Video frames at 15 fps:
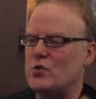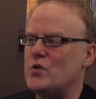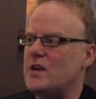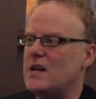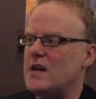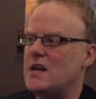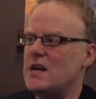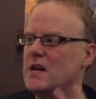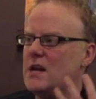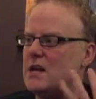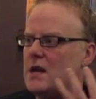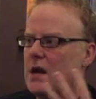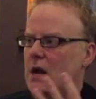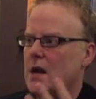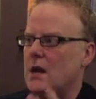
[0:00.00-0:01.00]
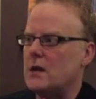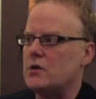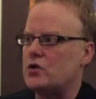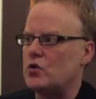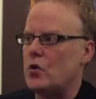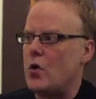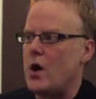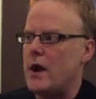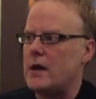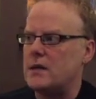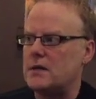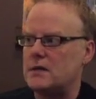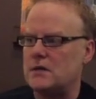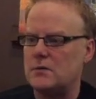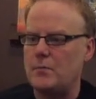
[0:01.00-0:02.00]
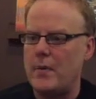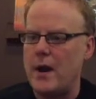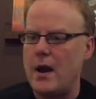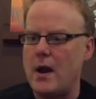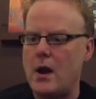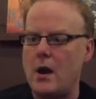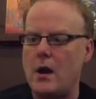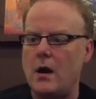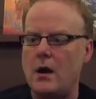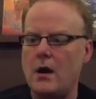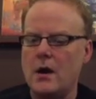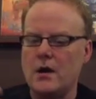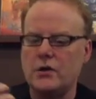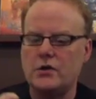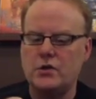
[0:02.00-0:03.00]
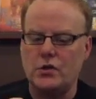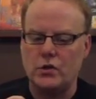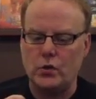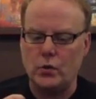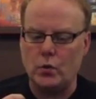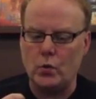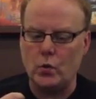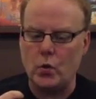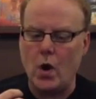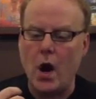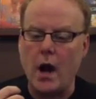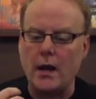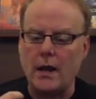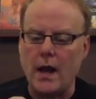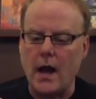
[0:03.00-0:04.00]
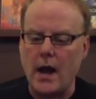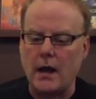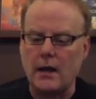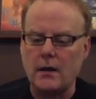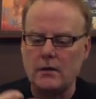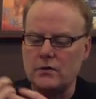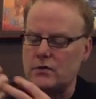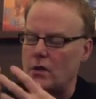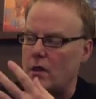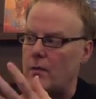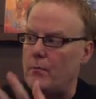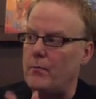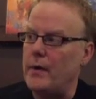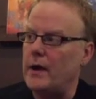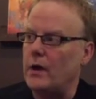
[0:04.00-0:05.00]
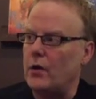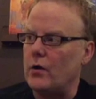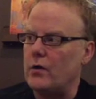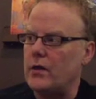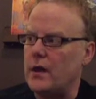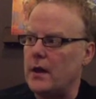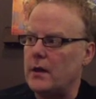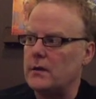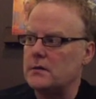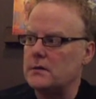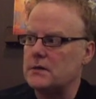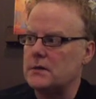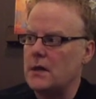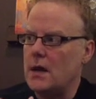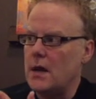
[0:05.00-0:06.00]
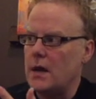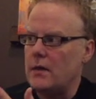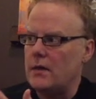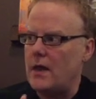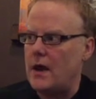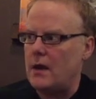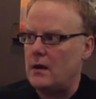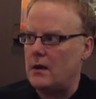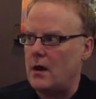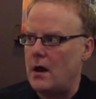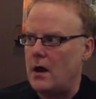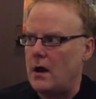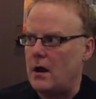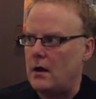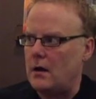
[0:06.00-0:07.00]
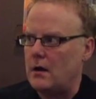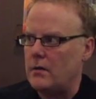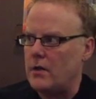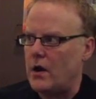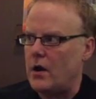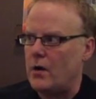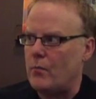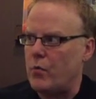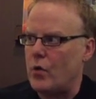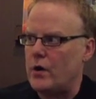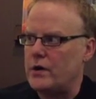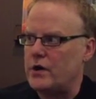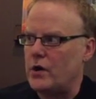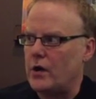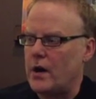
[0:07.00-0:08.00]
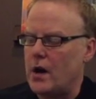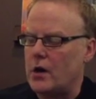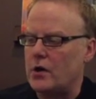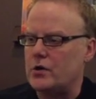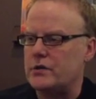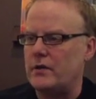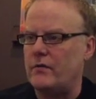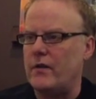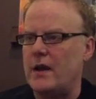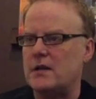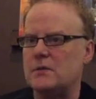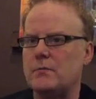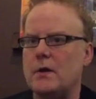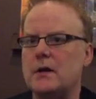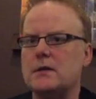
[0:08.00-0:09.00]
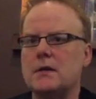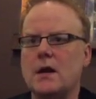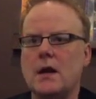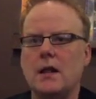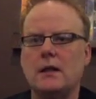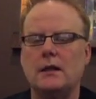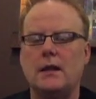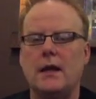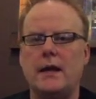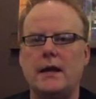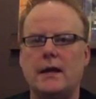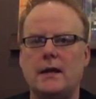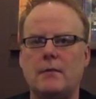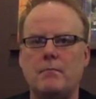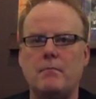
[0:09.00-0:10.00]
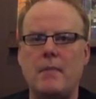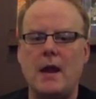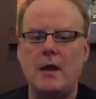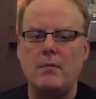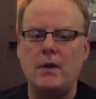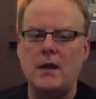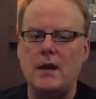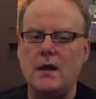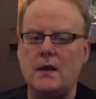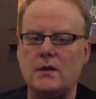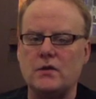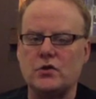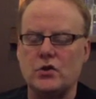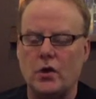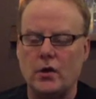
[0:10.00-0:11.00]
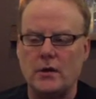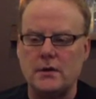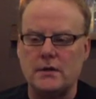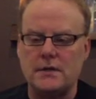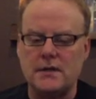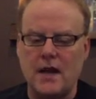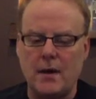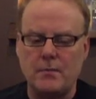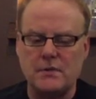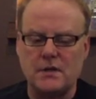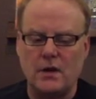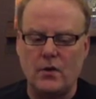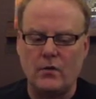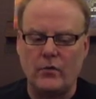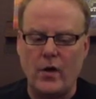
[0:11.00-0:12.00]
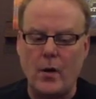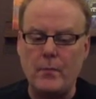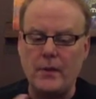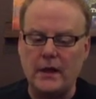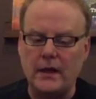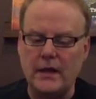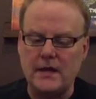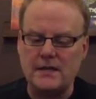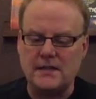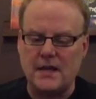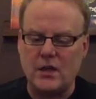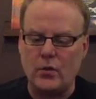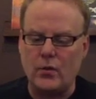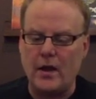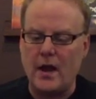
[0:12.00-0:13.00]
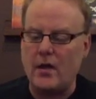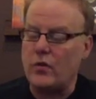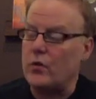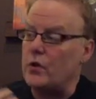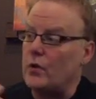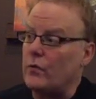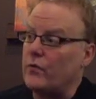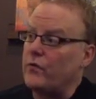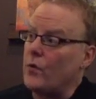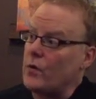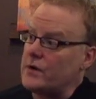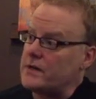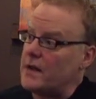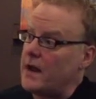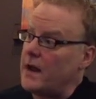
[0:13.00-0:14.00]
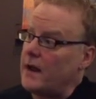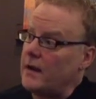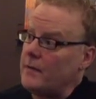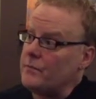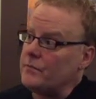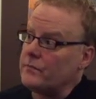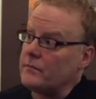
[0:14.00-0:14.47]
You need joy and despair to unlock the bigger things that that are important to your character's advancement, like maybe certain types of abilities that you get through your forte